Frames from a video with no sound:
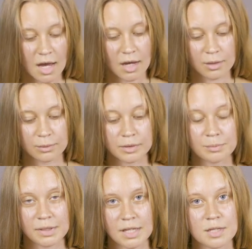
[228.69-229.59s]
our
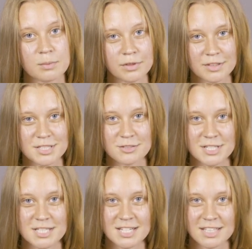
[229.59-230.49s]
playing more
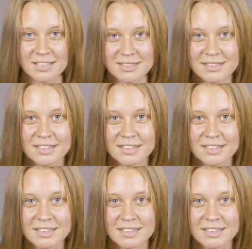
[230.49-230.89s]
interesting.